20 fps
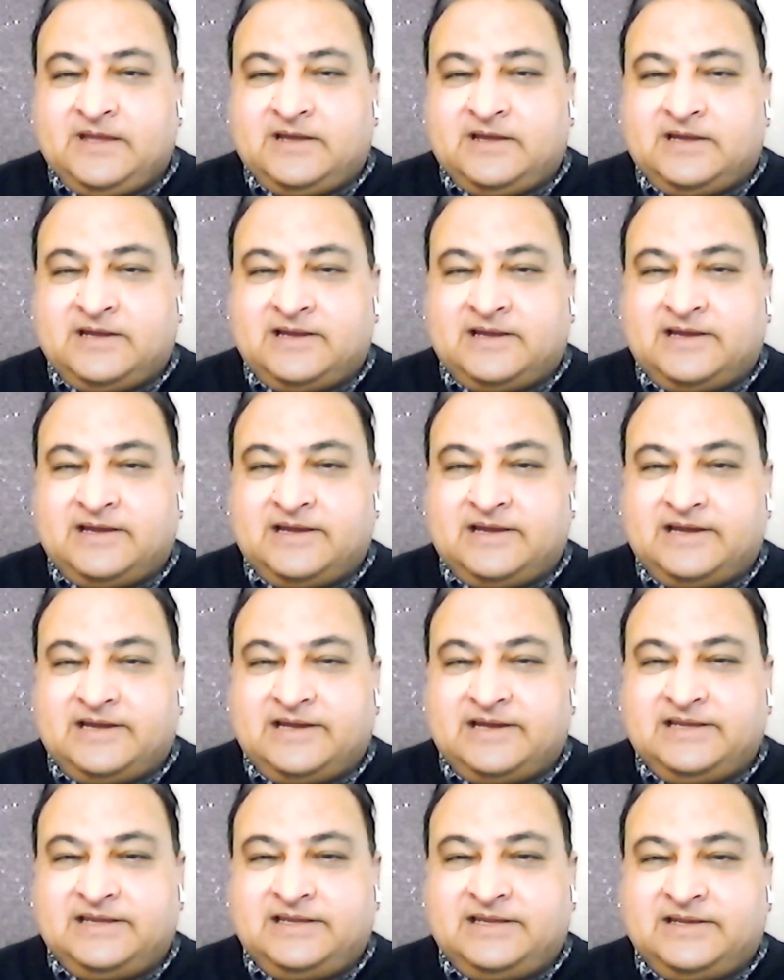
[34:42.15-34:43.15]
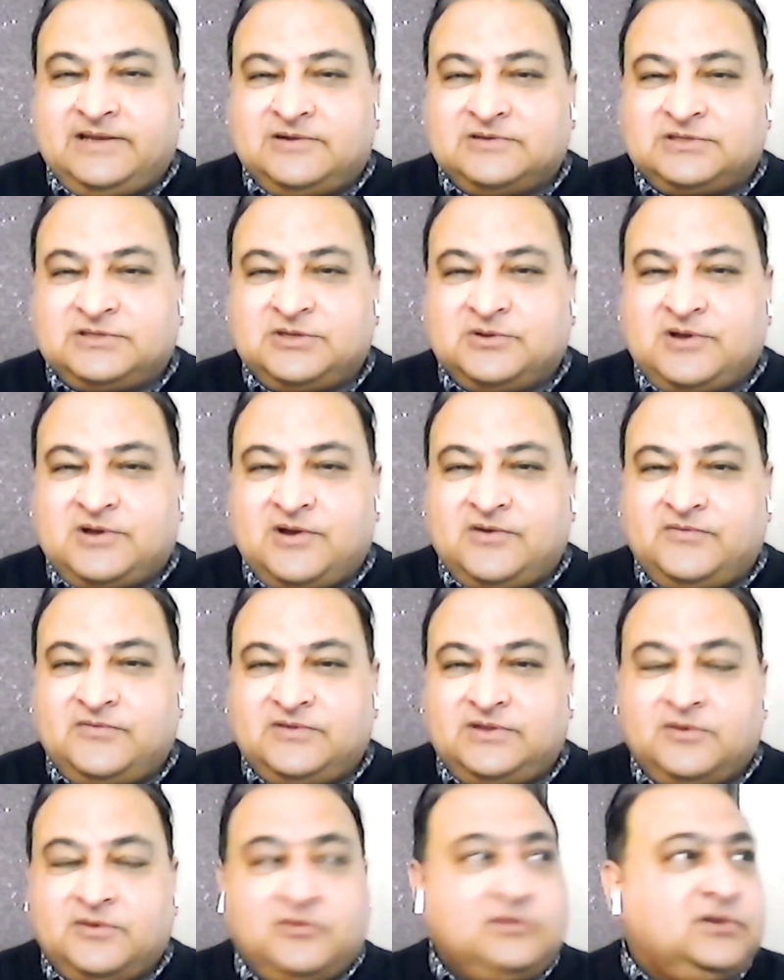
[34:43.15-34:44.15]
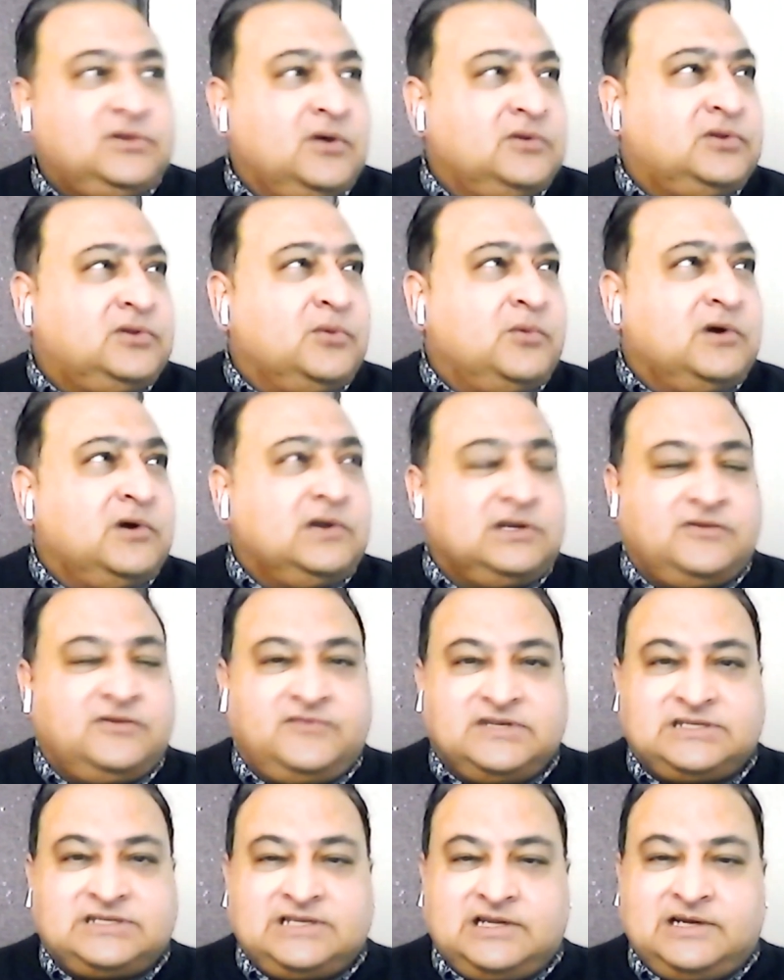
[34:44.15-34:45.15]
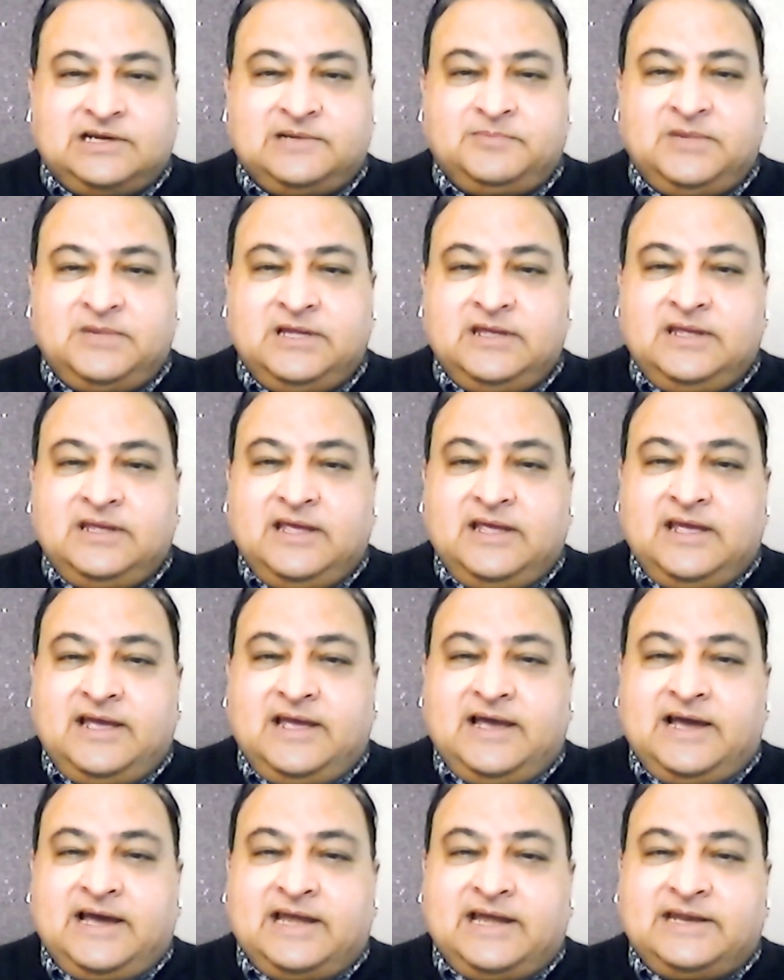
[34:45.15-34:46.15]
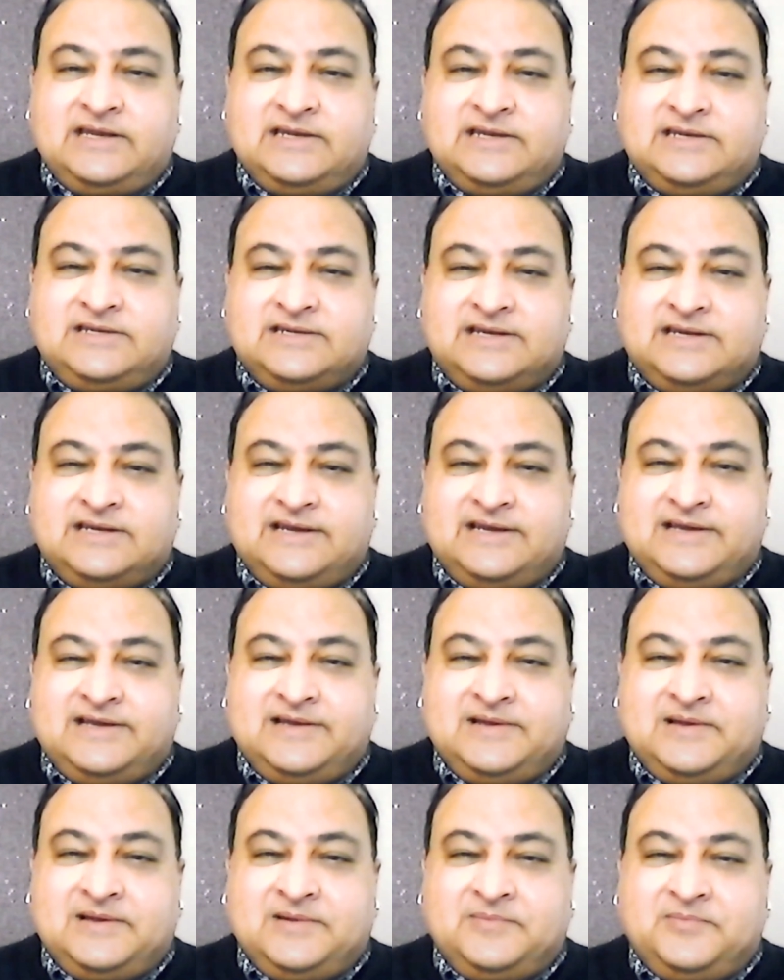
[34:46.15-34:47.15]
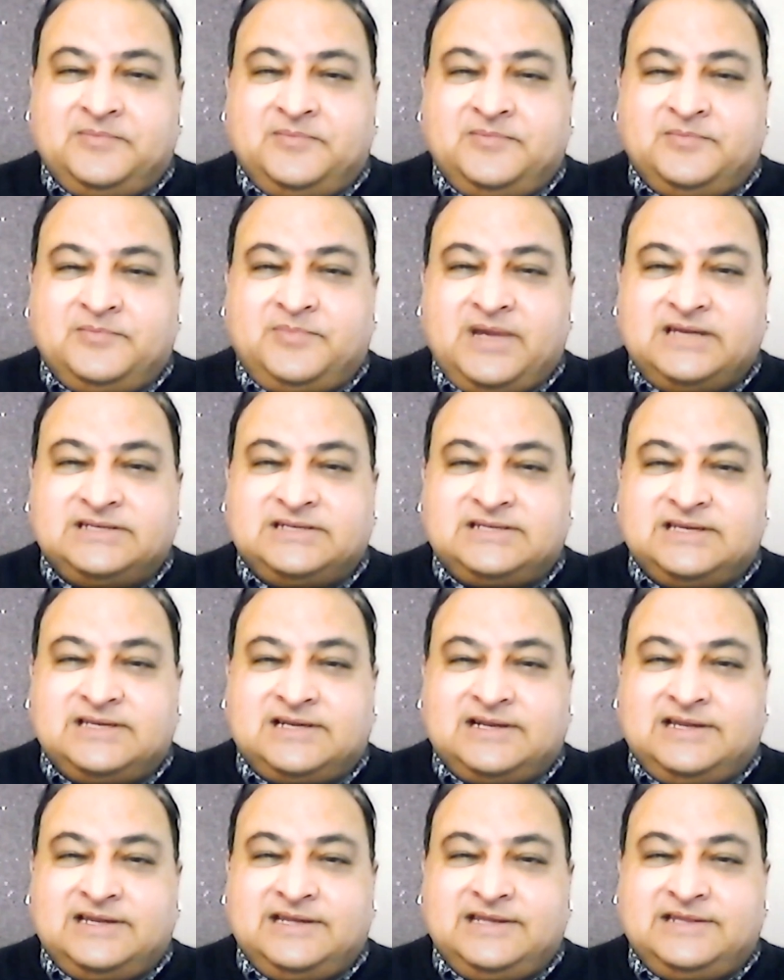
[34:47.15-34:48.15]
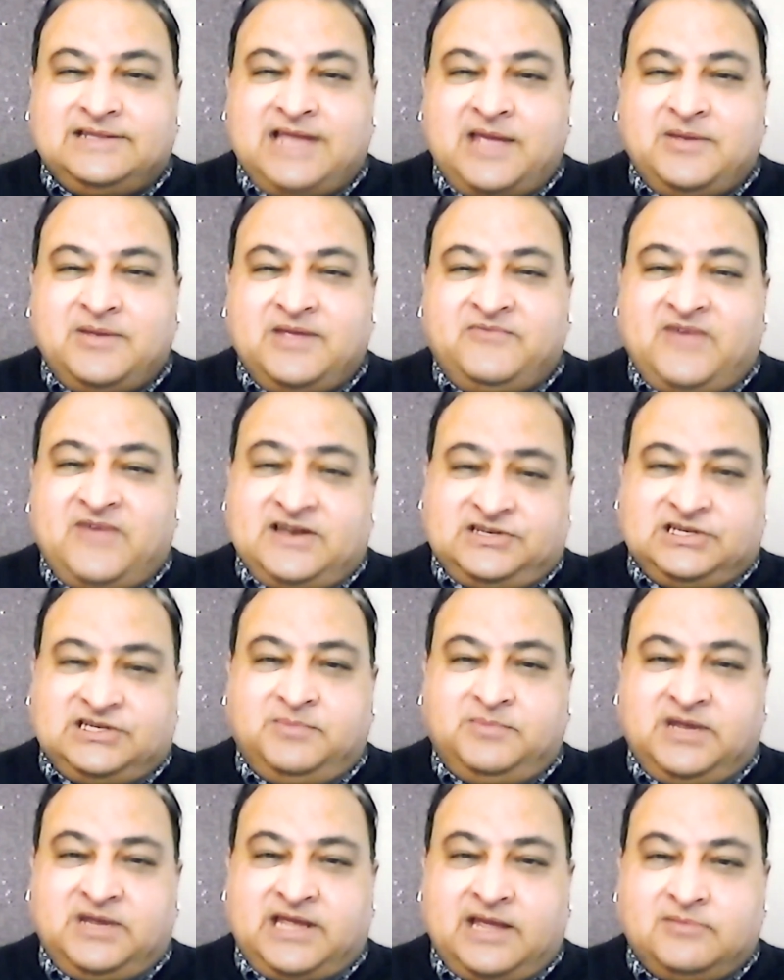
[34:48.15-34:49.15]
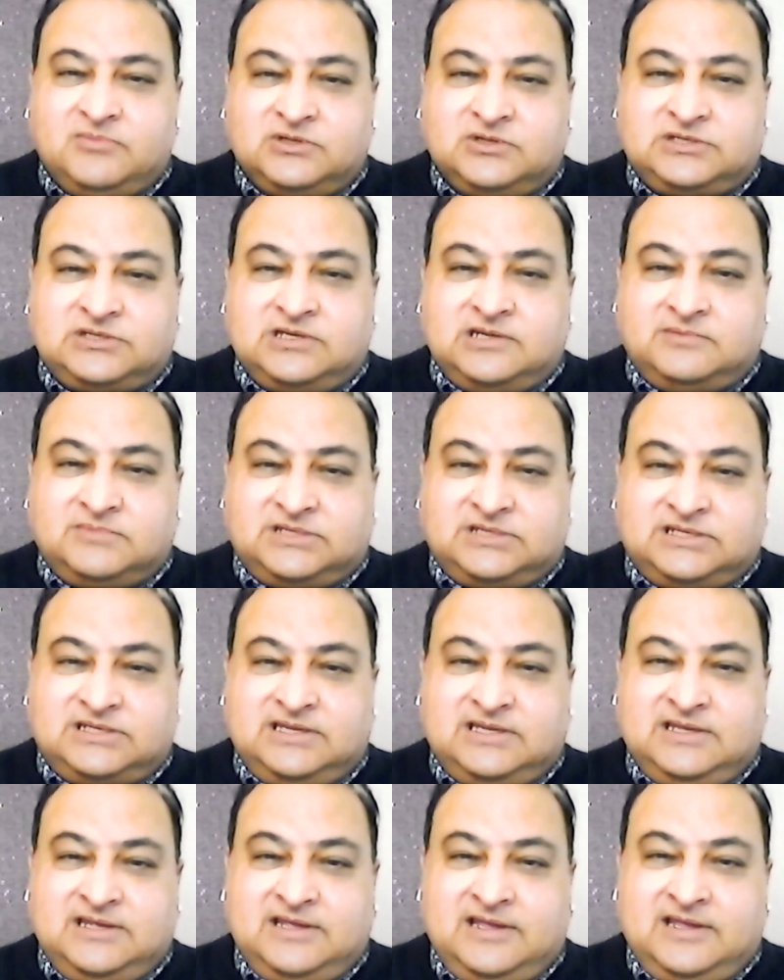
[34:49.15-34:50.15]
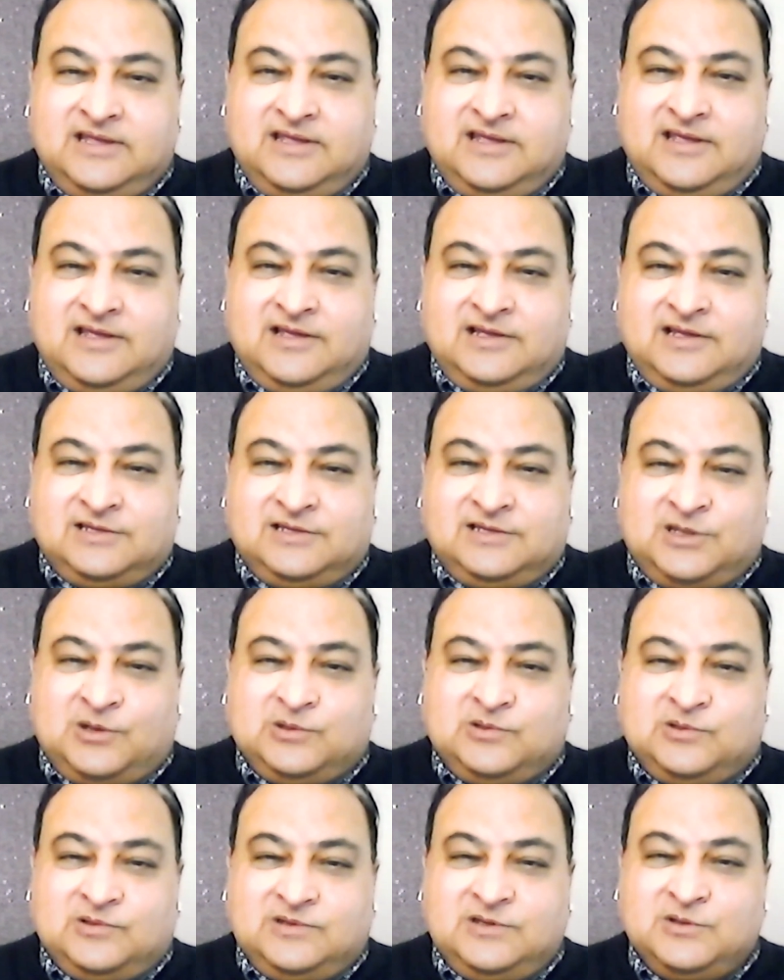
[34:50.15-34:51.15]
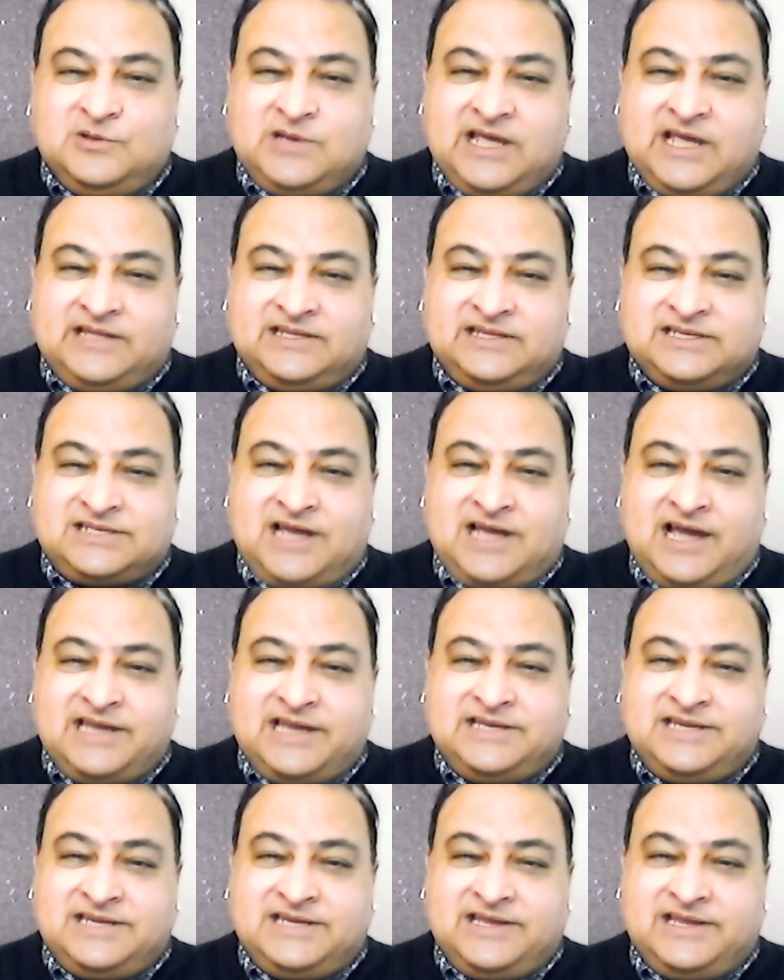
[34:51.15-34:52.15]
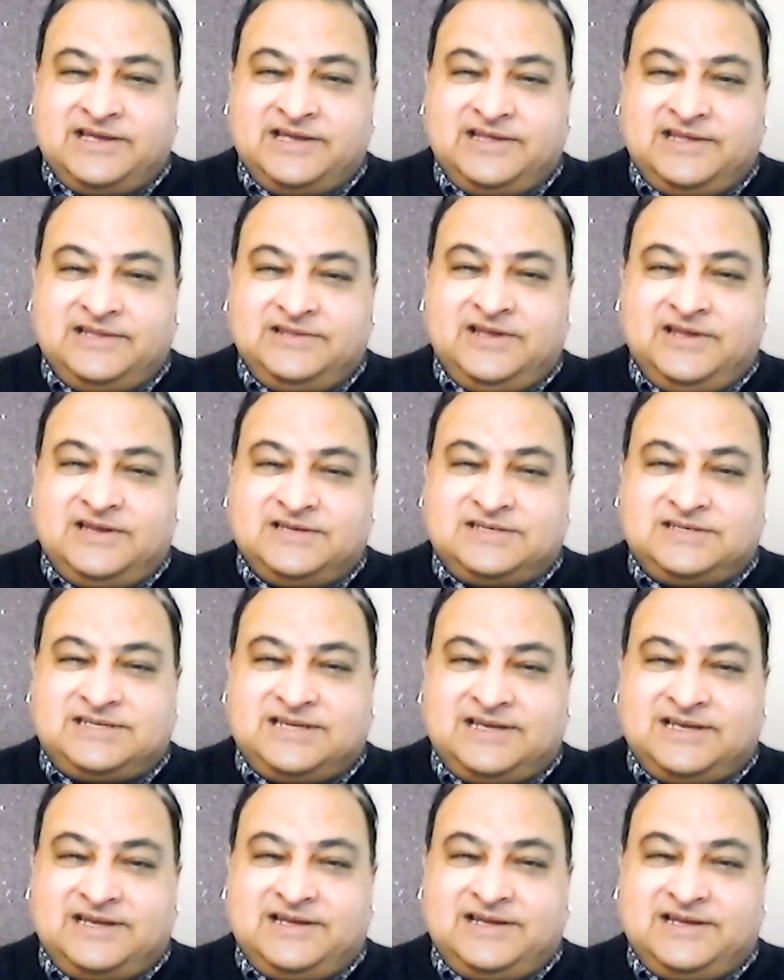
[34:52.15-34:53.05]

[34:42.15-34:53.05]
took over the world of Islam, and basically they eventually became Muslims. So you get this idea that